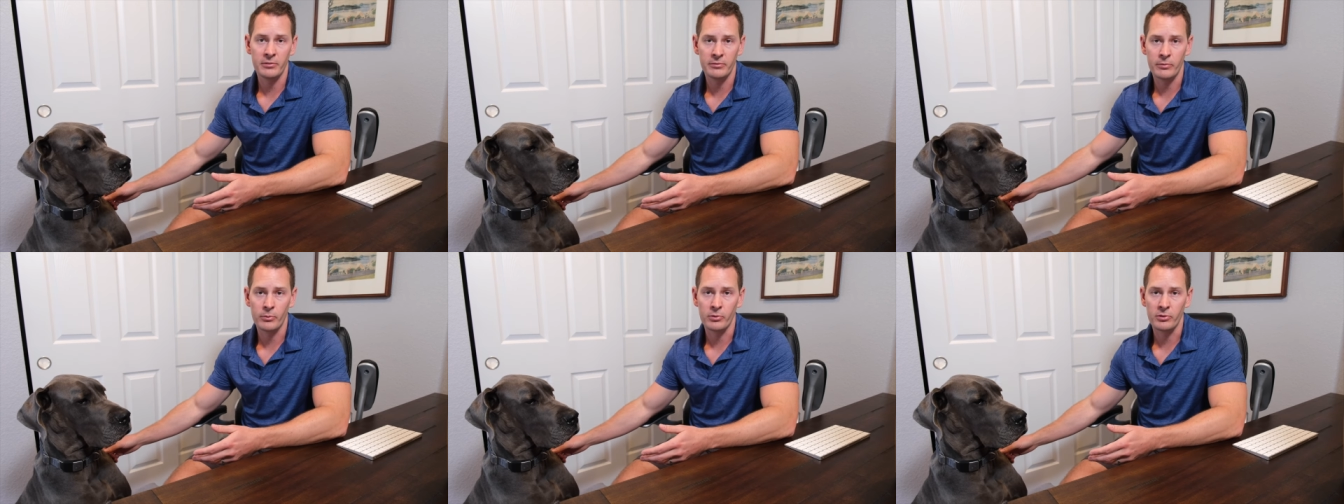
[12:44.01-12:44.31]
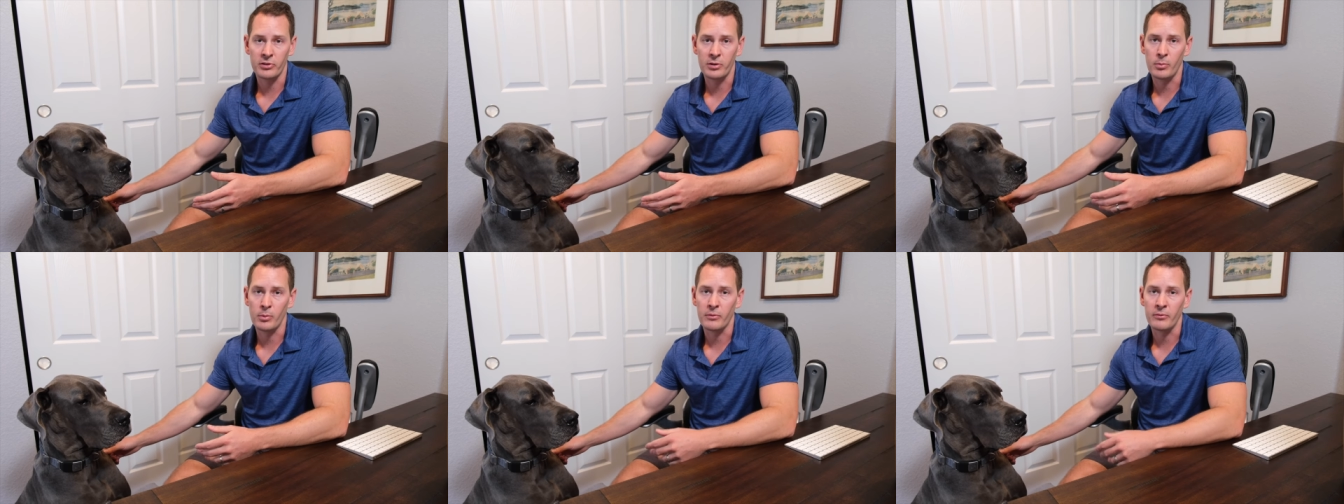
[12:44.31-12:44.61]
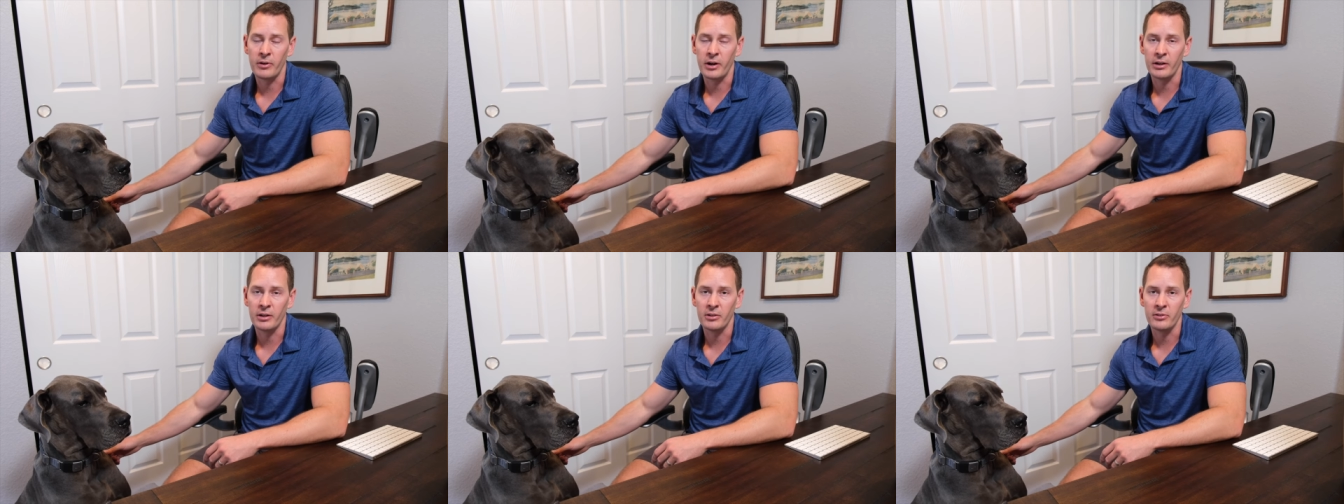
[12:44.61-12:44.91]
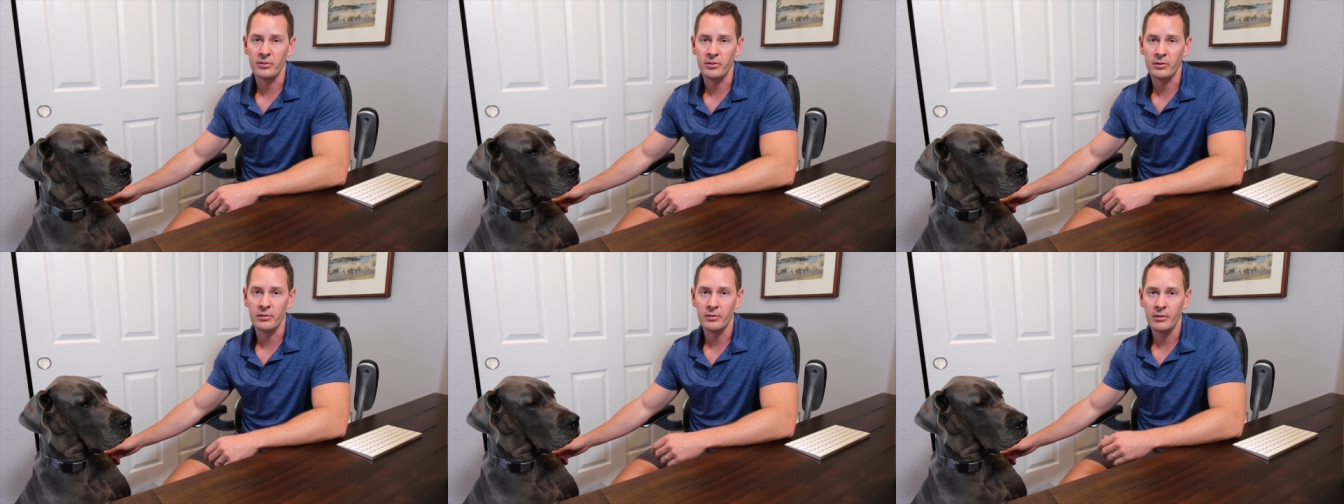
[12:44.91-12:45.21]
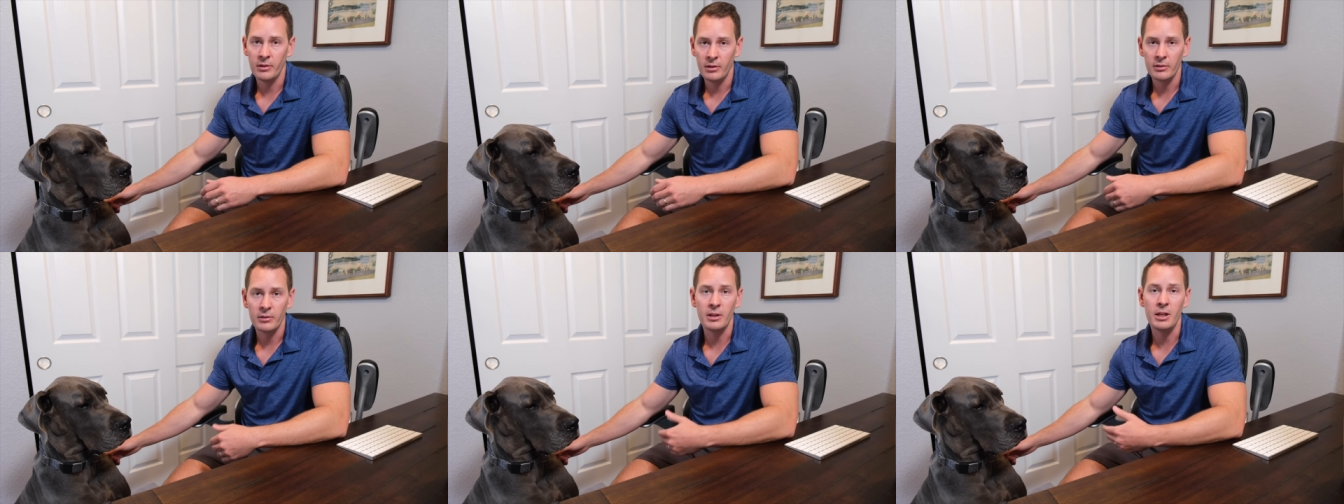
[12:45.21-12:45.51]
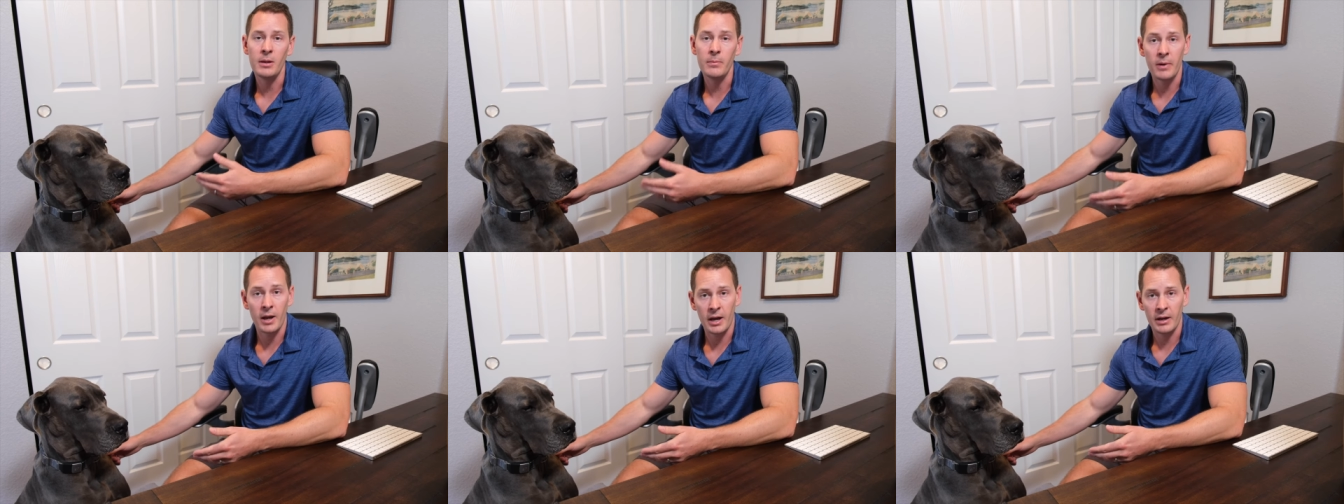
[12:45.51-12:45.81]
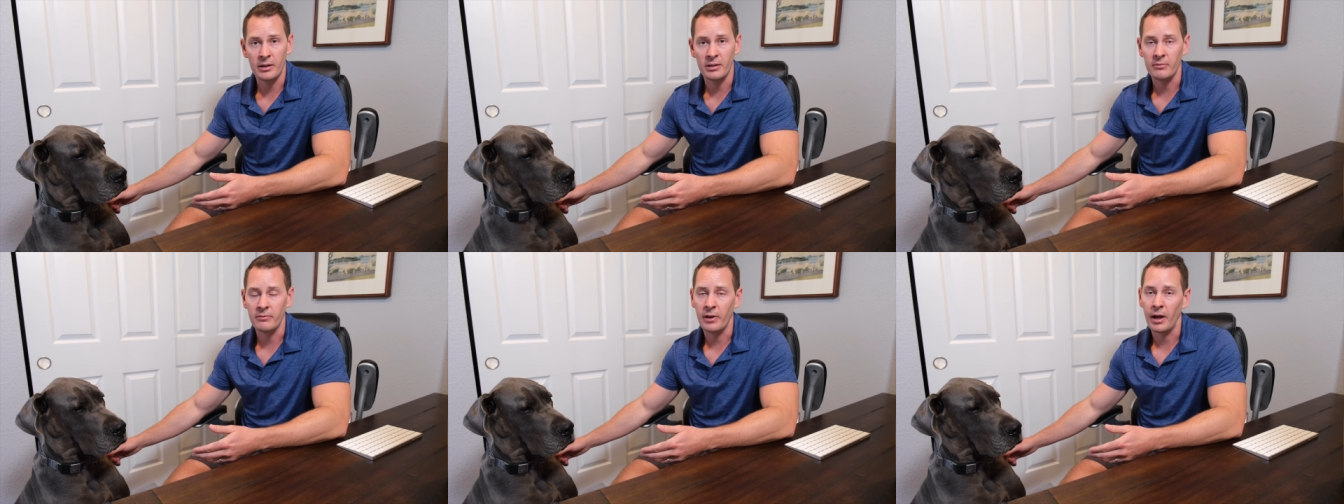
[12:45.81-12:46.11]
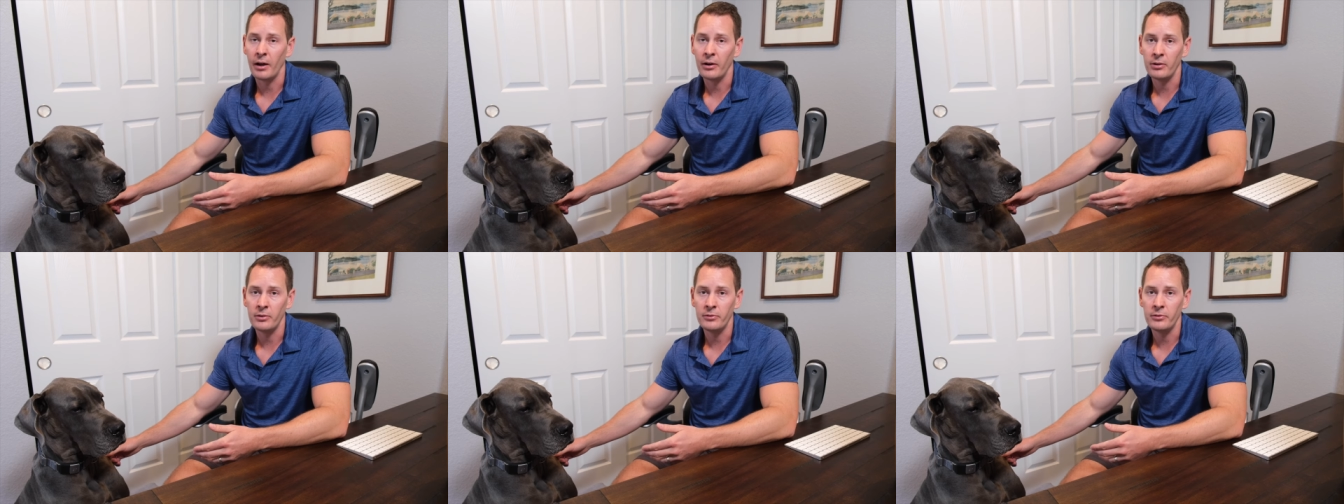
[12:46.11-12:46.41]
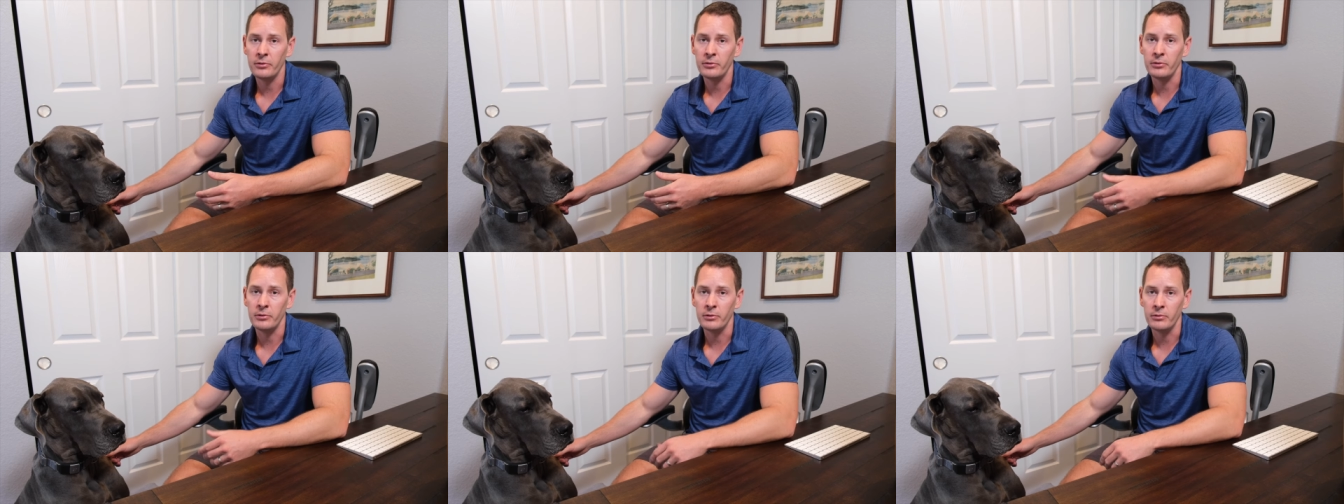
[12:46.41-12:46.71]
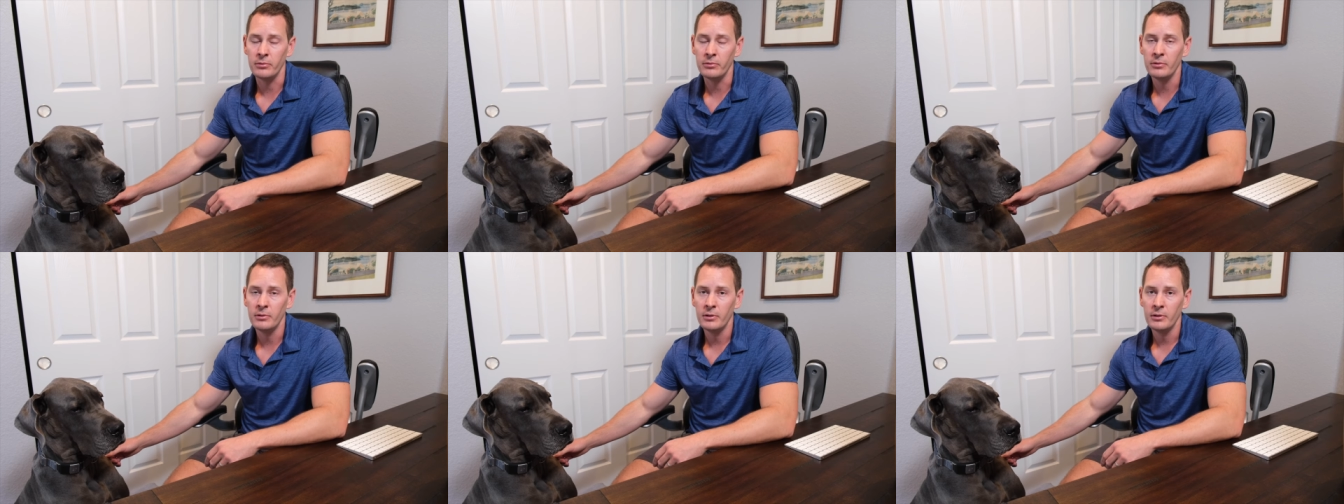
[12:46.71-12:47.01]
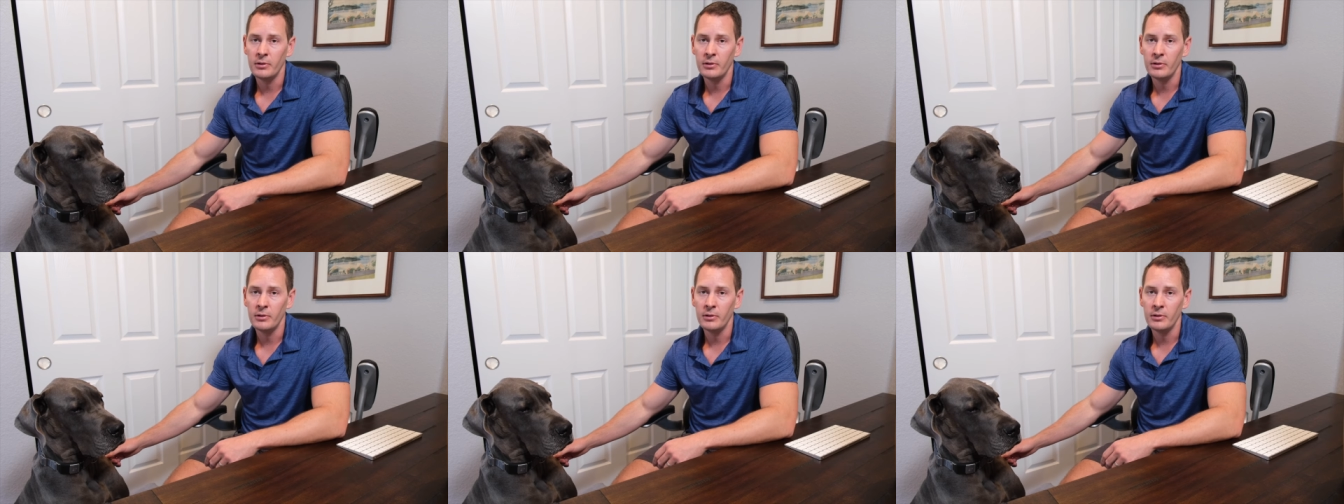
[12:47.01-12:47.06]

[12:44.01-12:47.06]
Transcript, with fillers: force the provider to keep adding value to you